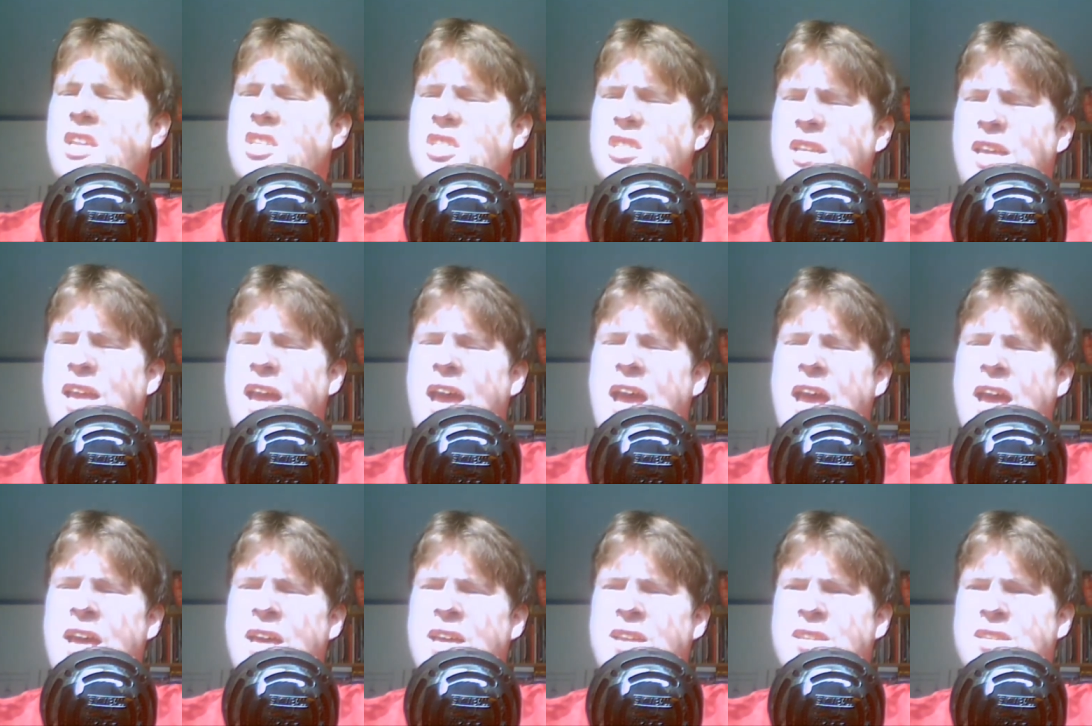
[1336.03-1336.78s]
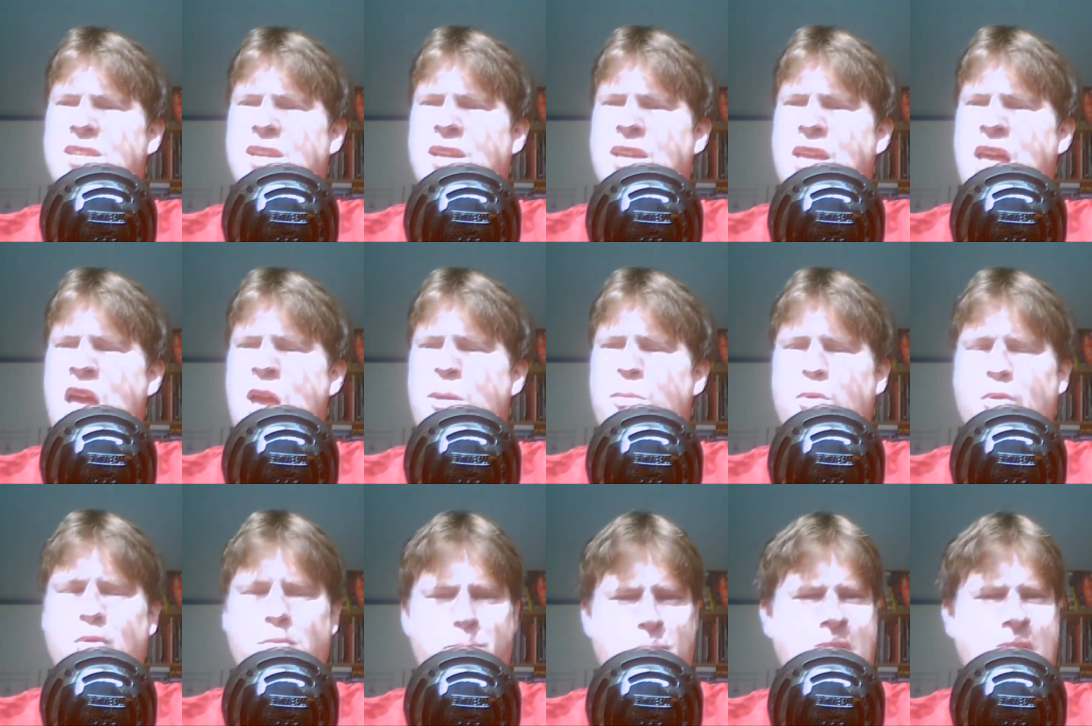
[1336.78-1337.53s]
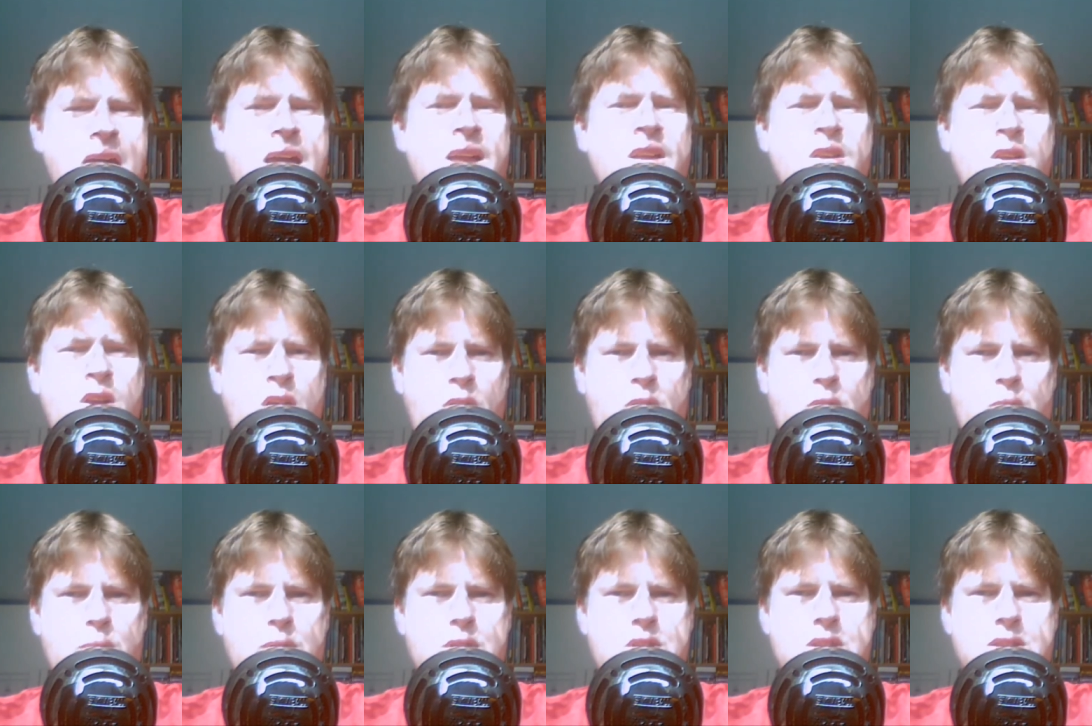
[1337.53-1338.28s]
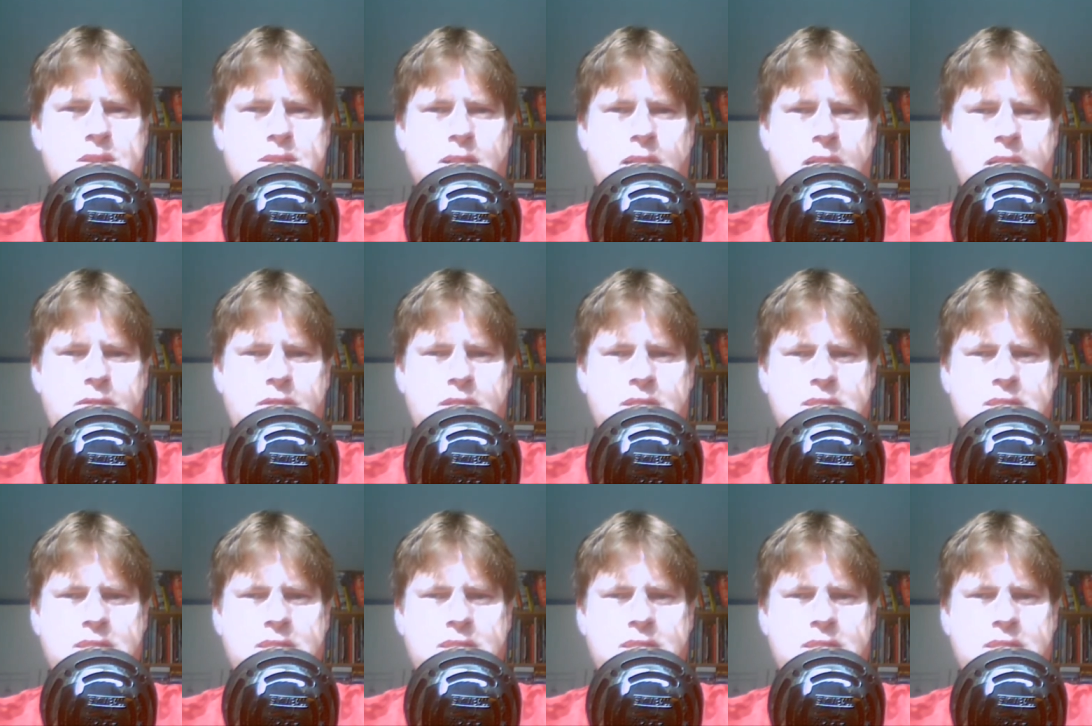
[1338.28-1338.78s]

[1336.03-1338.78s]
had a game called Pengo, which is like this